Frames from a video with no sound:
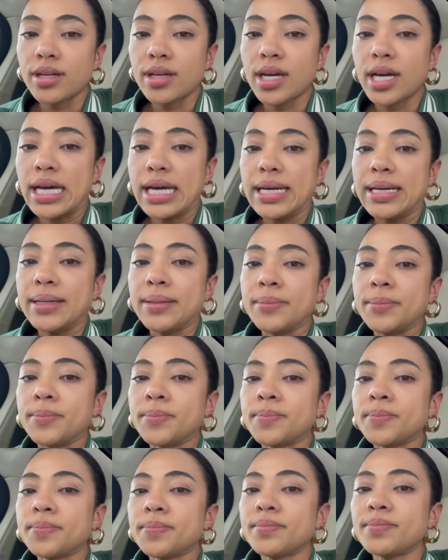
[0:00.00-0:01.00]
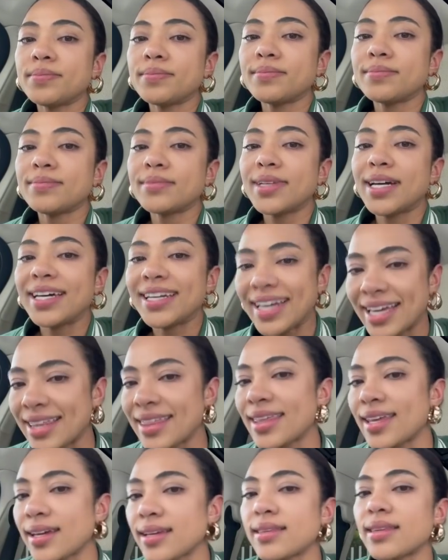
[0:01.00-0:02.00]
And I
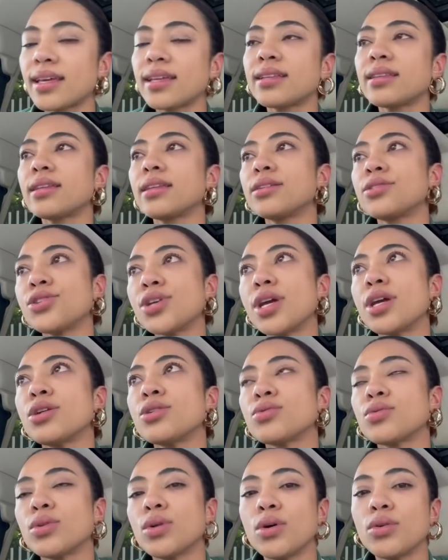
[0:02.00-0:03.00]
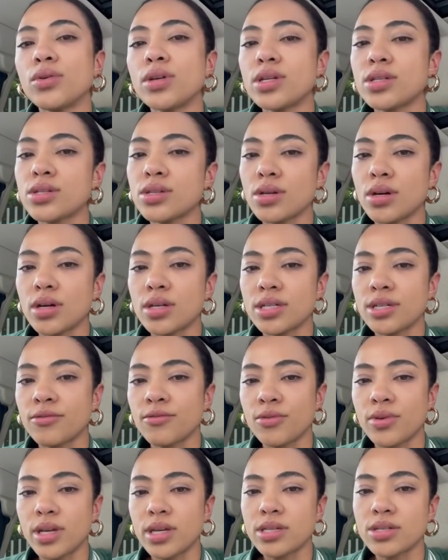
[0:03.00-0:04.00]
think that the change will only start
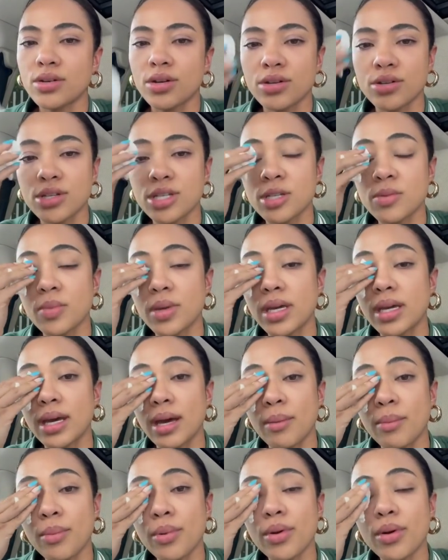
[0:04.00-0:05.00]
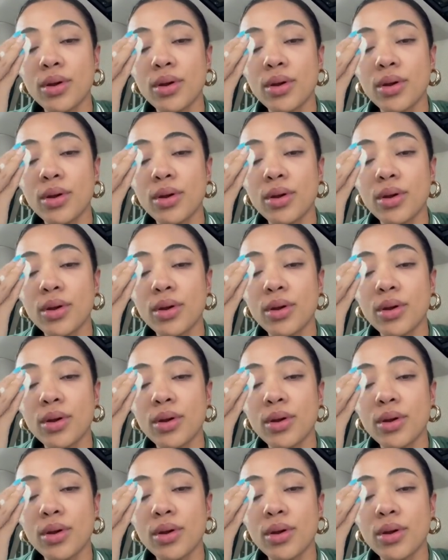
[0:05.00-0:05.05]
if we start to speak up.